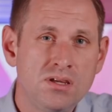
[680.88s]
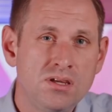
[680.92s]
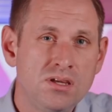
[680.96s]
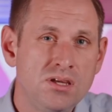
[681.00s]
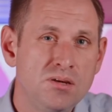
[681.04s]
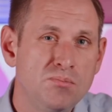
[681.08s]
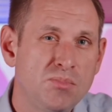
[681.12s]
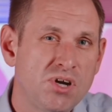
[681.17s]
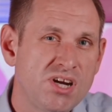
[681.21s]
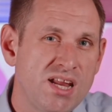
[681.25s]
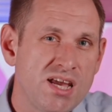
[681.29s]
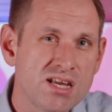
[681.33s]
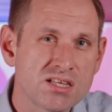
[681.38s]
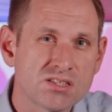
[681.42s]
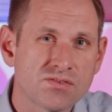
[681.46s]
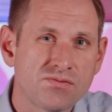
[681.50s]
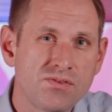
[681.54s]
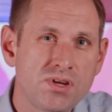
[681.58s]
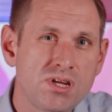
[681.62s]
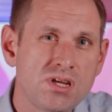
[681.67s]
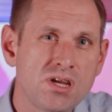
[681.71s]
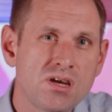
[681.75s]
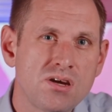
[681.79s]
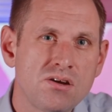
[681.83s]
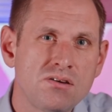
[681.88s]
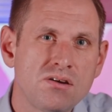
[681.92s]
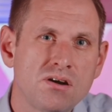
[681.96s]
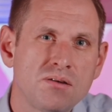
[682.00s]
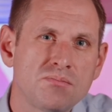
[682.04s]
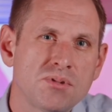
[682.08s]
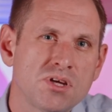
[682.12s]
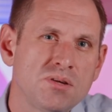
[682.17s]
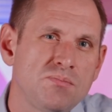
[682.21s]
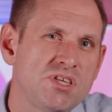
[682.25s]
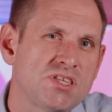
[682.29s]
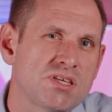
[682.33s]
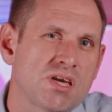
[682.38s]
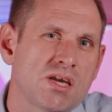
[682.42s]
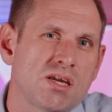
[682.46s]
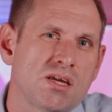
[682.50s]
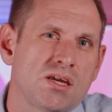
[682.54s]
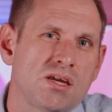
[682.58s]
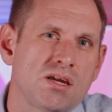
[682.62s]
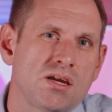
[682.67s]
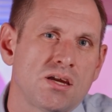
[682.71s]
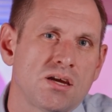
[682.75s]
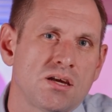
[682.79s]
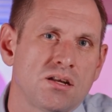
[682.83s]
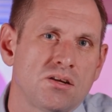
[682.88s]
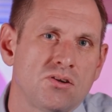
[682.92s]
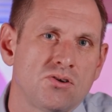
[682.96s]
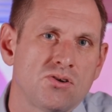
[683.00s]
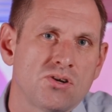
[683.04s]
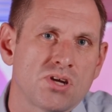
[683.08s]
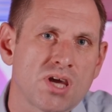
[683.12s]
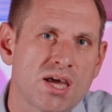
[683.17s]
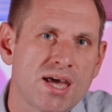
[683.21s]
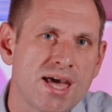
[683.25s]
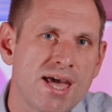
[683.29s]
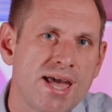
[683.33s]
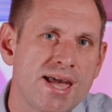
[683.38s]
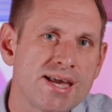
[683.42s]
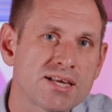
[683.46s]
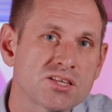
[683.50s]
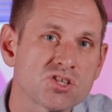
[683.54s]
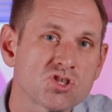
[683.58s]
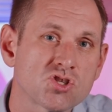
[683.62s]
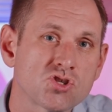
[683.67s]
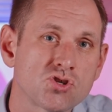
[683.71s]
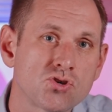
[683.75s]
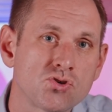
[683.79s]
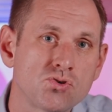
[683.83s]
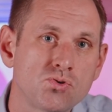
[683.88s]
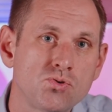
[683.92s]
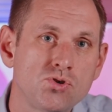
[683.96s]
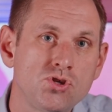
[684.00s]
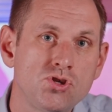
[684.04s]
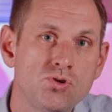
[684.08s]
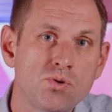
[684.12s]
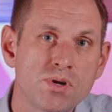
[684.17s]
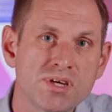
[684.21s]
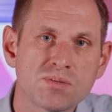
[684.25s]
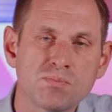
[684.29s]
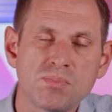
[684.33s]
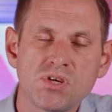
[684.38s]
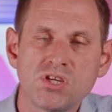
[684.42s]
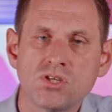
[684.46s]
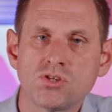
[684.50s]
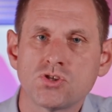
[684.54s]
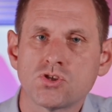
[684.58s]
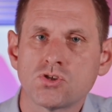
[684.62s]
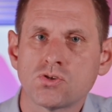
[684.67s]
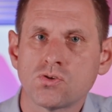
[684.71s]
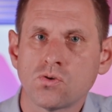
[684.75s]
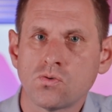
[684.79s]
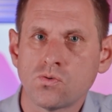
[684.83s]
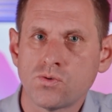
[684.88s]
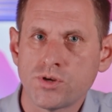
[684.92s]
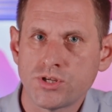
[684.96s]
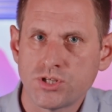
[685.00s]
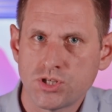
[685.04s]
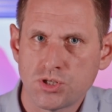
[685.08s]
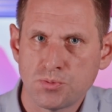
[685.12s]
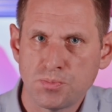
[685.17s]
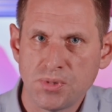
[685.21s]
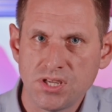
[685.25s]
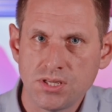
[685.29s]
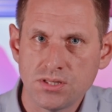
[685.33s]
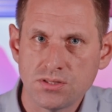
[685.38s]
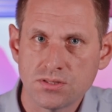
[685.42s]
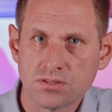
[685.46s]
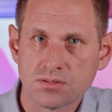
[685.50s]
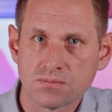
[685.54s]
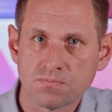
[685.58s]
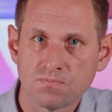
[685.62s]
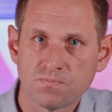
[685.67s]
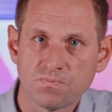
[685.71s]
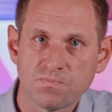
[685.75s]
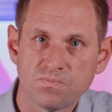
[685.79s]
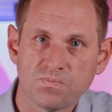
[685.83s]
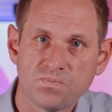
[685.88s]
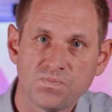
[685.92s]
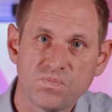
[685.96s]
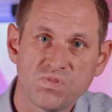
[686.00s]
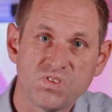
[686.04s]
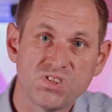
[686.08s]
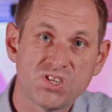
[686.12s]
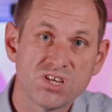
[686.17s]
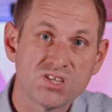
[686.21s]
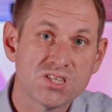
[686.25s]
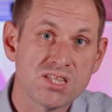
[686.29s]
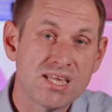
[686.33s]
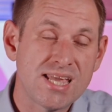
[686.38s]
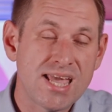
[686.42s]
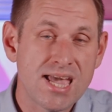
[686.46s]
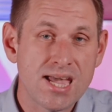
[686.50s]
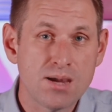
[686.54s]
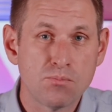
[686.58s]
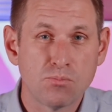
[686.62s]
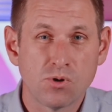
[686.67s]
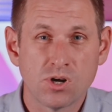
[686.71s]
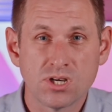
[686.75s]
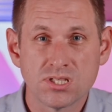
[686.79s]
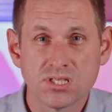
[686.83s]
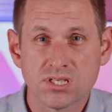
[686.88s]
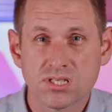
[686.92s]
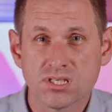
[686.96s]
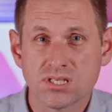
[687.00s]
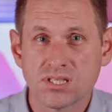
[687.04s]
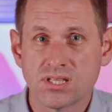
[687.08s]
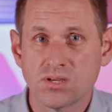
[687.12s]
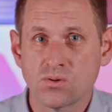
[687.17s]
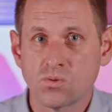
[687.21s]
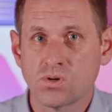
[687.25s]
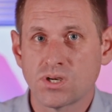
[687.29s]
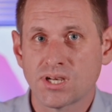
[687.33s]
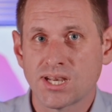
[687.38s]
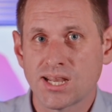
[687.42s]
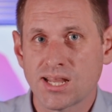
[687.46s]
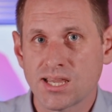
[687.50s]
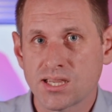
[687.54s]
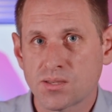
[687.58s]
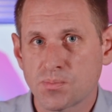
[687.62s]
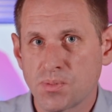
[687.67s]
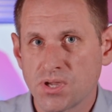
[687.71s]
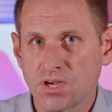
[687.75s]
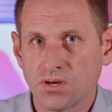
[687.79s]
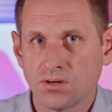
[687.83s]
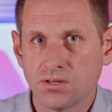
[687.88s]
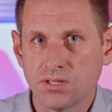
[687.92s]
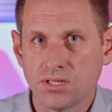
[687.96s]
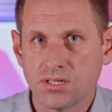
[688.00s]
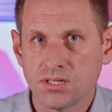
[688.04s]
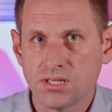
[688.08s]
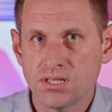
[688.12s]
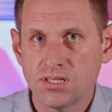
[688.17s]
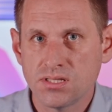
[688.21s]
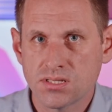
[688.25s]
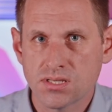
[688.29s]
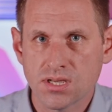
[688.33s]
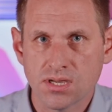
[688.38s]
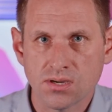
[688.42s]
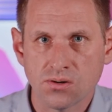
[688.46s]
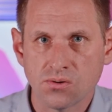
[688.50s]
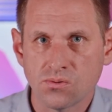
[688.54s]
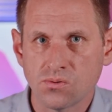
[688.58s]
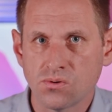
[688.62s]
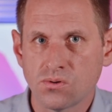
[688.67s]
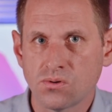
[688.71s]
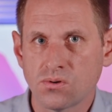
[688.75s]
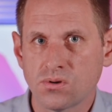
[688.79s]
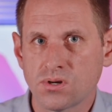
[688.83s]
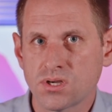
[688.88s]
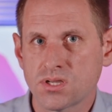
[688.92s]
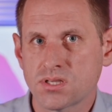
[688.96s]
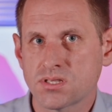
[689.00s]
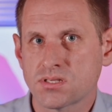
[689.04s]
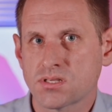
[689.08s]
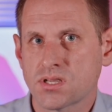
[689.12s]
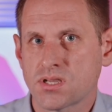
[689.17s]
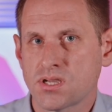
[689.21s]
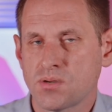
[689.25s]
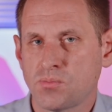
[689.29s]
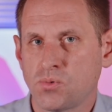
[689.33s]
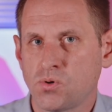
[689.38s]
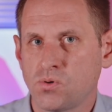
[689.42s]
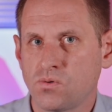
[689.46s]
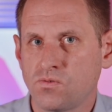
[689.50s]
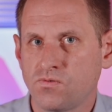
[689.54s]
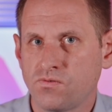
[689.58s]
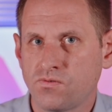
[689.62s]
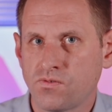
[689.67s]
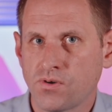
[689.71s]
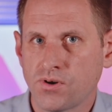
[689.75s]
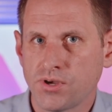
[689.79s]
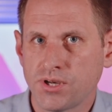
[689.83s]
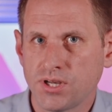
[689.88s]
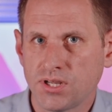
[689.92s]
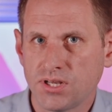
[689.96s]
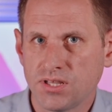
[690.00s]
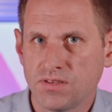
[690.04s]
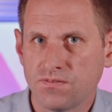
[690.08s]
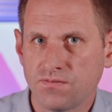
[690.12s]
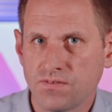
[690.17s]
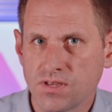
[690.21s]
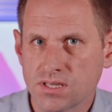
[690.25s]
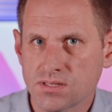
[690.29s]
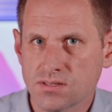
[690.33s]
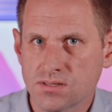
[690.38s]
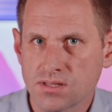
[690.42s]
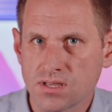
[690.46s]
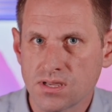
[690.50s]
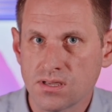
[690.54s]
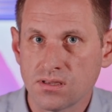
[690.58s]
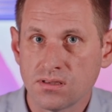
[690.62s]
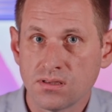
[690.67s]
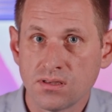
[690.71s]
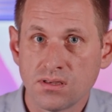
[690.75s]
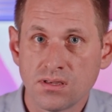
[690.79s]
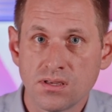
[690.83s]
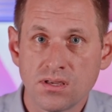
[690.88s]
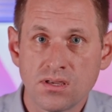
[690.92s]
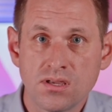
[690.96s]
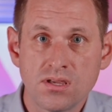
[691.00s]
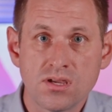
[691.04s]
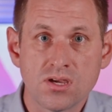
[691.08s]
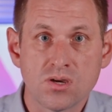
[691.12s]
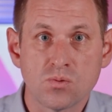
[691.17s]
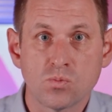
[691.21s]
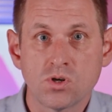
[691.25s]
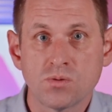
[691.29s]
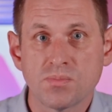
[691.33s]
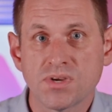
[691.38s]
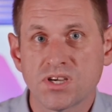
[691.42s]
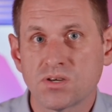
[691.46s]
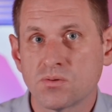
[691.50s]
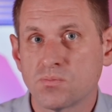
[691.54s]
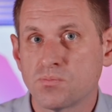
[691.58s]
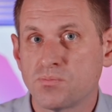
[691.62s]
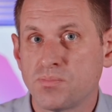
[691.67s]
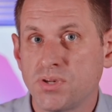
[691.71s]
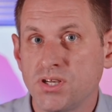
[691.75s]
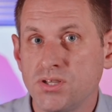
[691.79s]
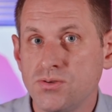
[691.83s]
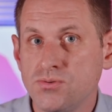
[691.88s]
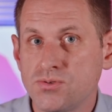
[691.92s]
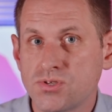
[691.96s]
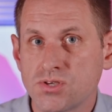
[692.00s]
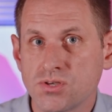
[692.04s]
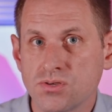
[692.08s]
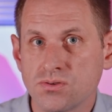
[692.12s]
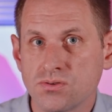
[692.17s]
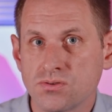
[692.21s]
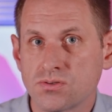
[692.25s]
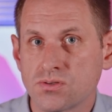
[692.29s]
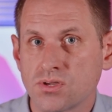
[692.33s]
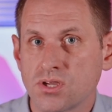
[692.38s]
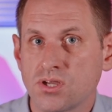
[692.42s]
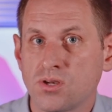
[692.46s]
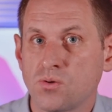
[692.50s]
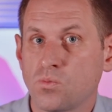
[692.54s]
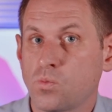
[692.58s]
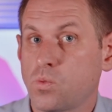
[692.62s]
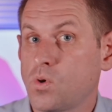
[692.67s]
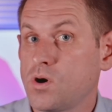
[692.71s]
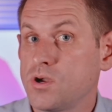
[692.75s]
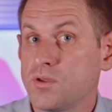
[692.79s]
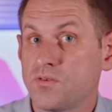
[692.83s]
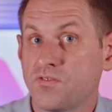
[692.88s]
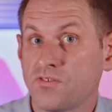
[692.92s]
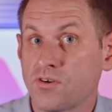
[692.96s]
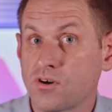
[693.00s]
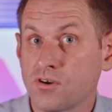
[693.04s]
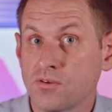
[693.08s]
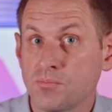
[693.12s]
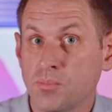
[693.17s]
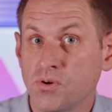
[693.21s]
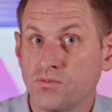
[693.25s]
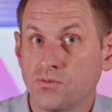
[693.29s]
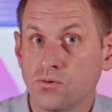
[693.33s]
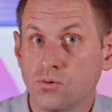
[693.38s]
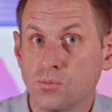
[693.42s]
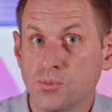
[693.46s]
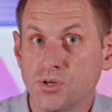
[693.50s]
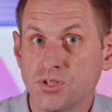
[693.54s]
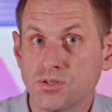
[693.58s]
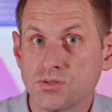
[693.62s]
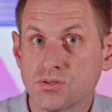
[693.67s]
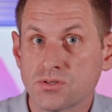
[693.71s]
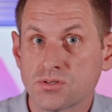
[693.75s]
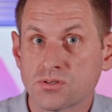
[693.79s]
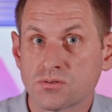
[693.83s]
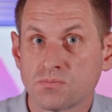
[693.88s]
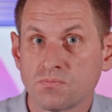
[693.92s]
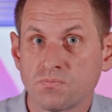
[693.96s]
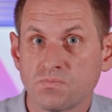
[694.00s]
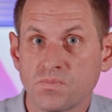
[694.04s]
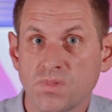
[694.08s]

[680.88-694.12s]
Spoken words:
In my next video, I'm going to be taking a look at external USB storage speeds. Does the M1 still lag behind Intel, or has Apple finally fixed it? And what about Bluetooth and Wi-Fi performance?